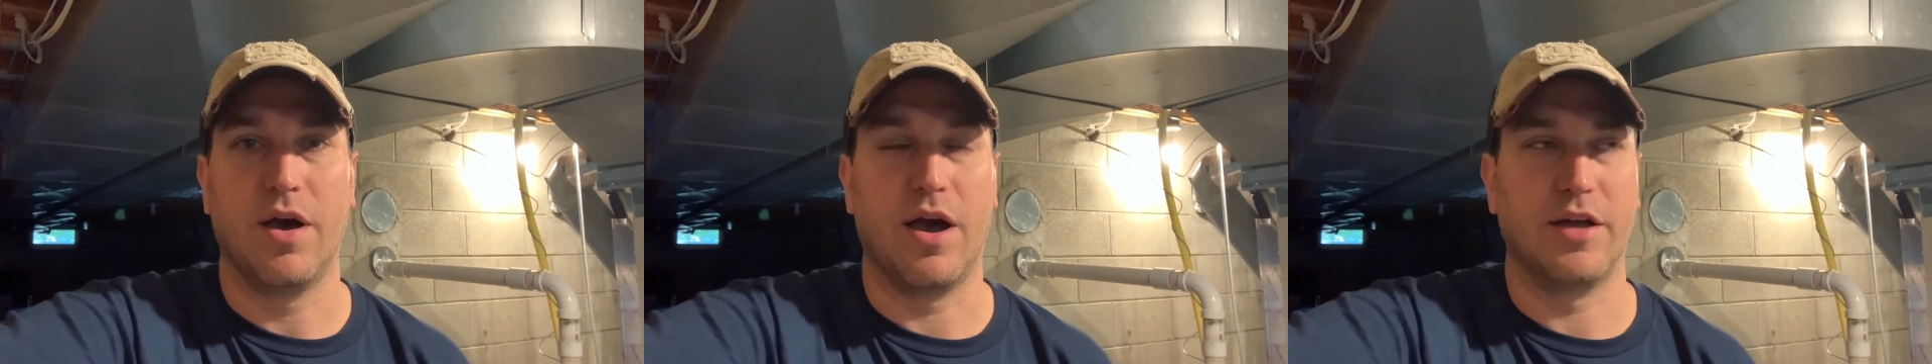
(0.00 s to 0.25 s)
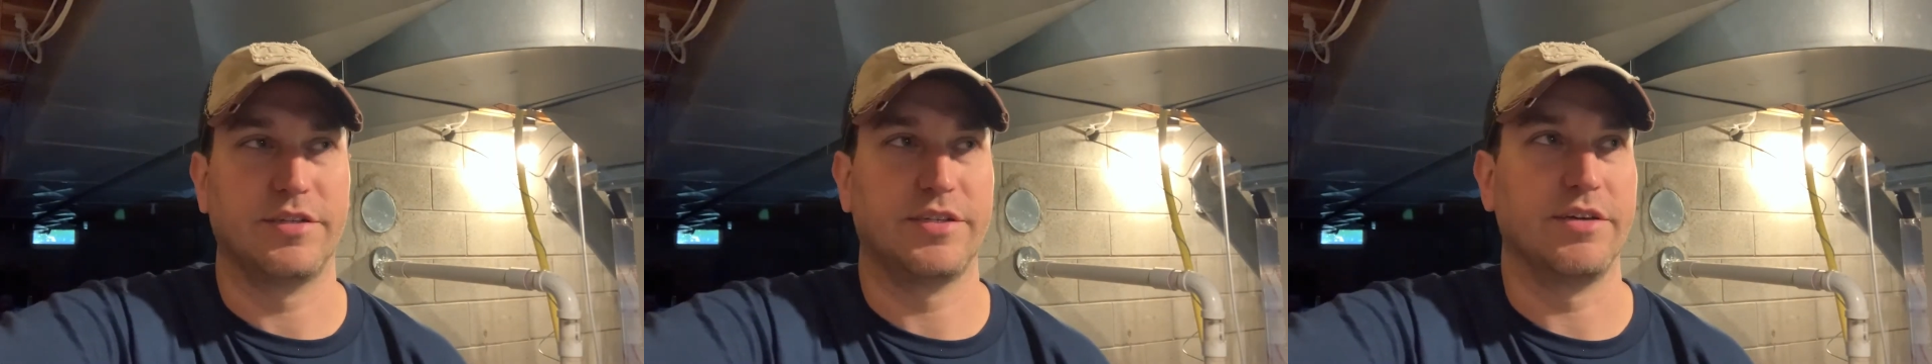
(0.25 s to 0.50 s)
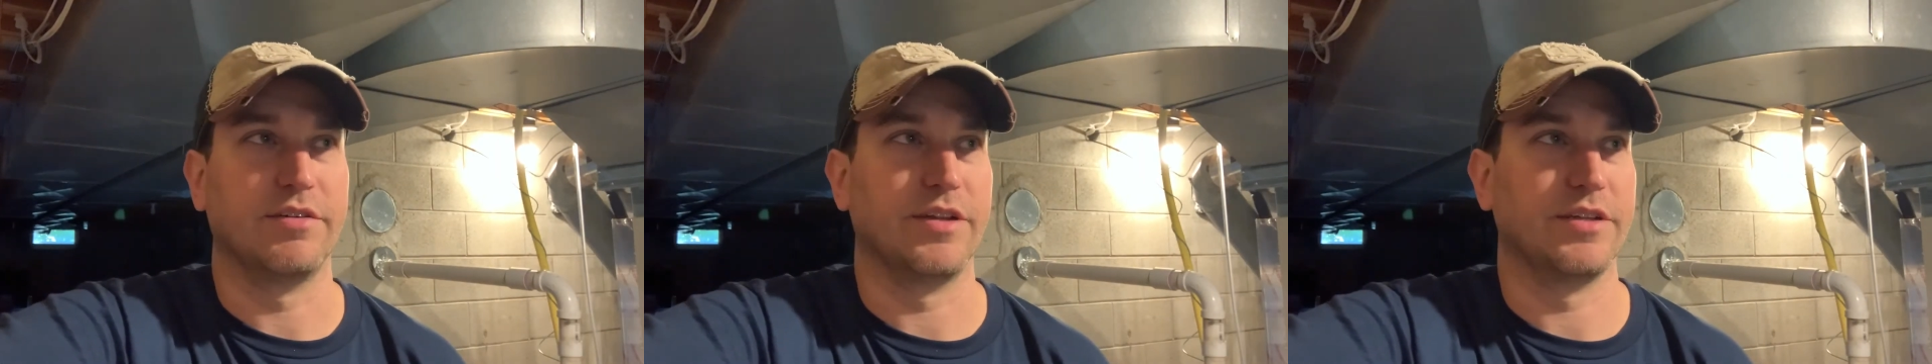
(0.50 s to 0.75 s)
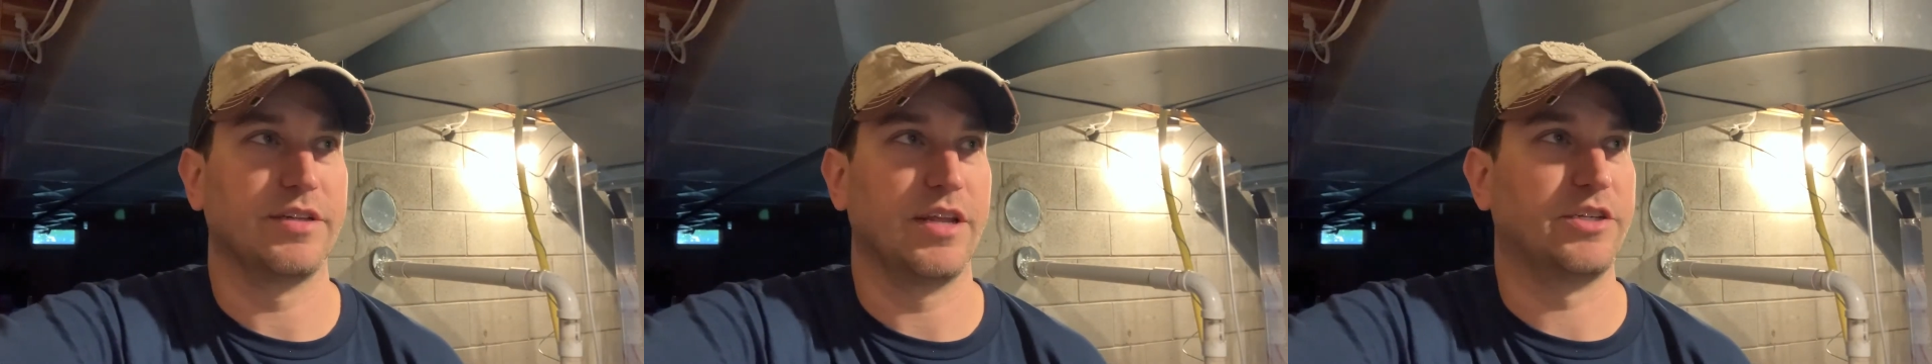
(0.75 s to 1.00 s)

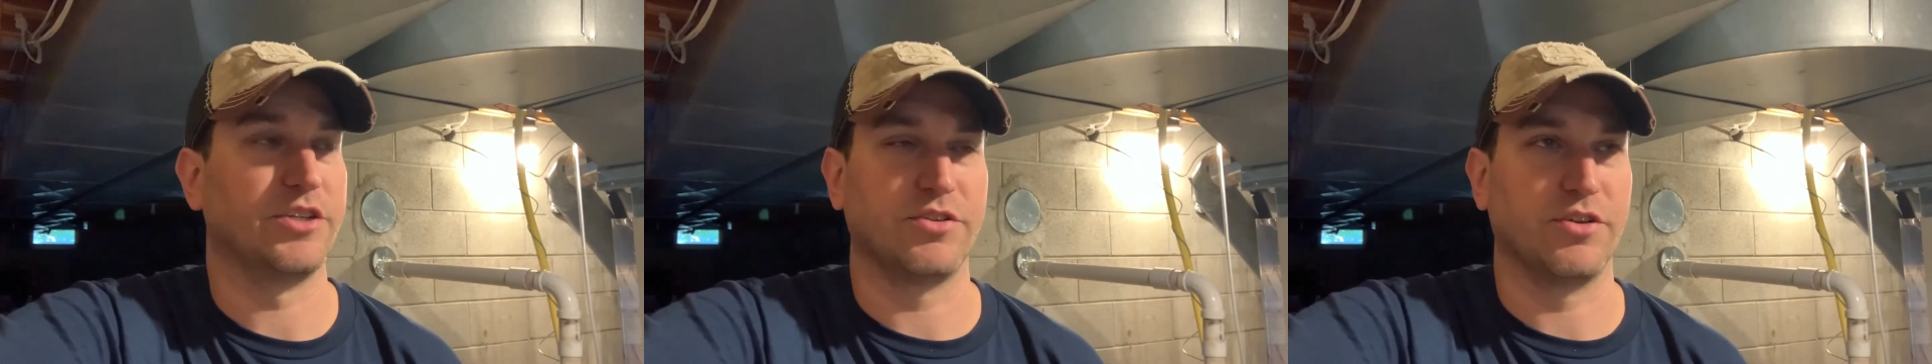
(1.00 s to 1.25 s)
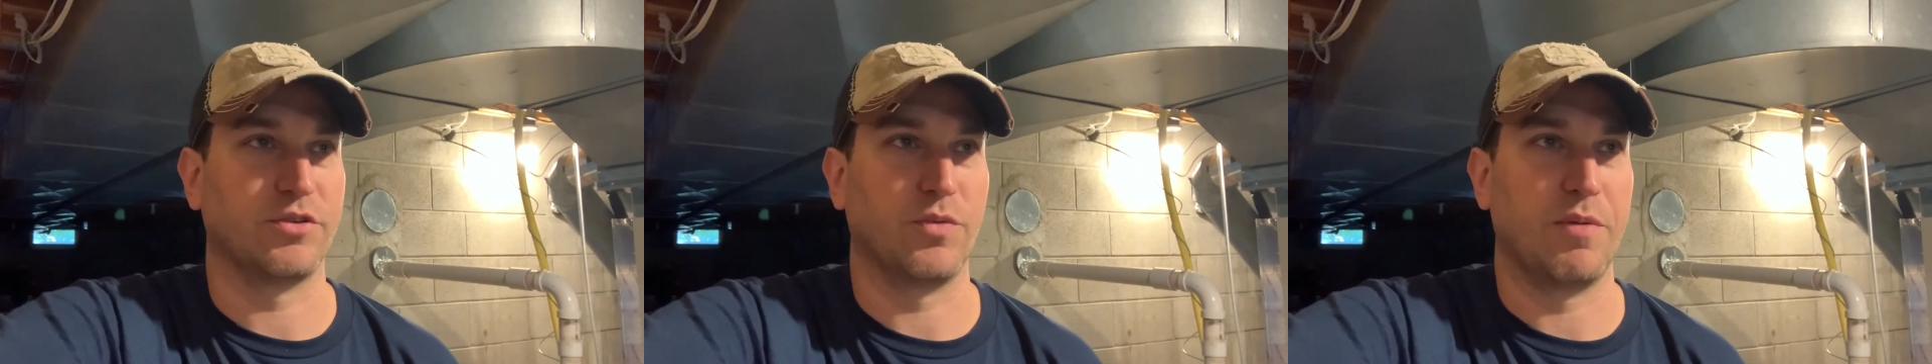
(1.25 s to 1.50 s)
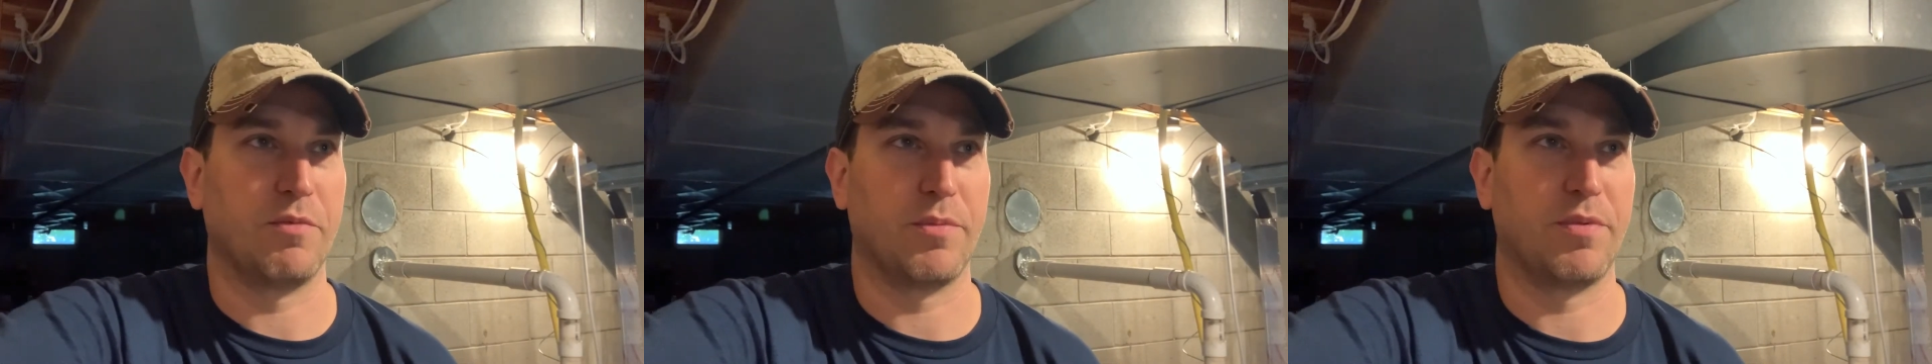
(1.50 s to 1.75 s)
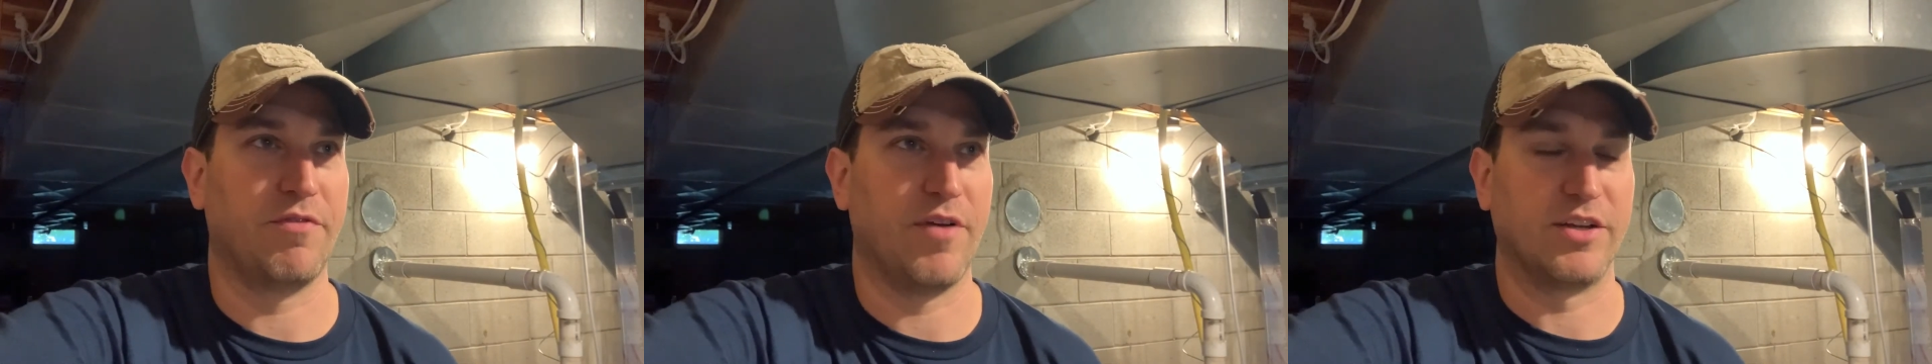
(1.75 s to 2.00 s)
ceilings. It just looks way more
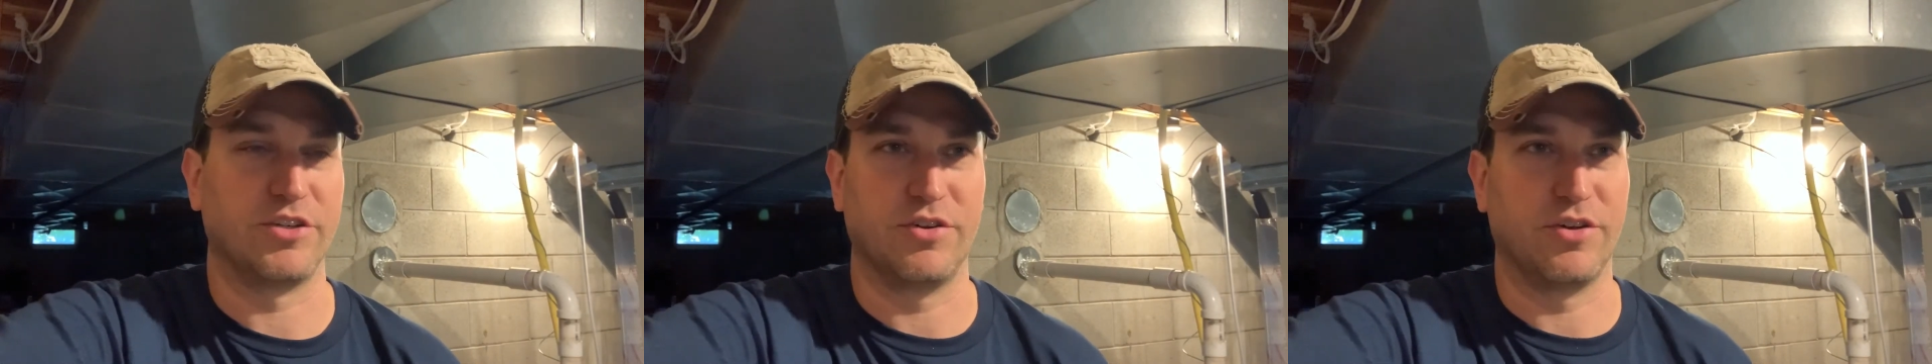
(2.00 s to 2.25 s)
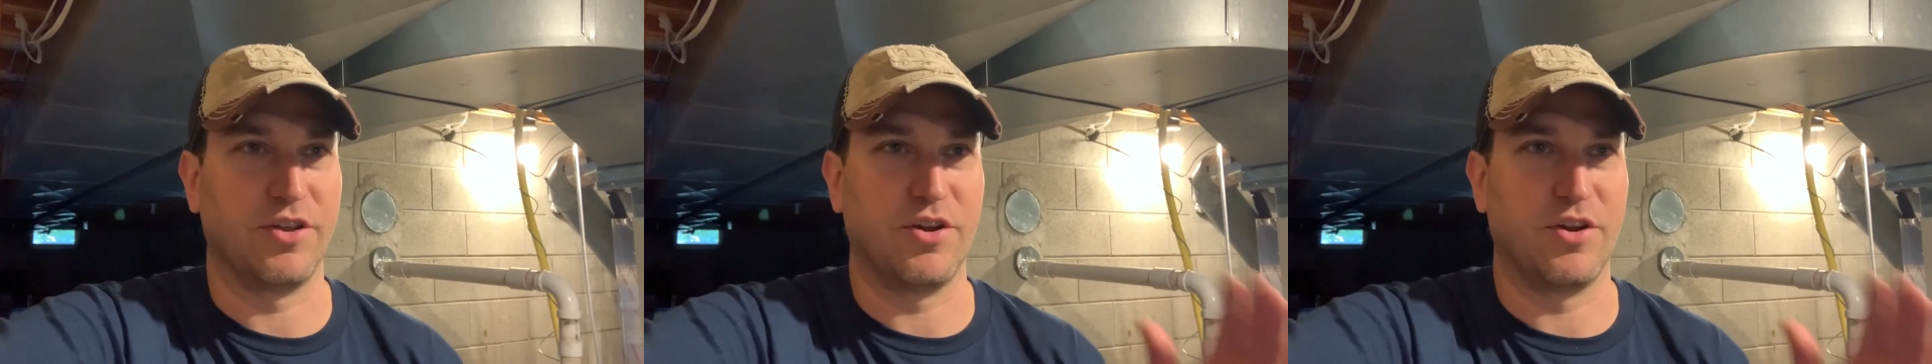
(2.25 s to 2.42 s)
professional.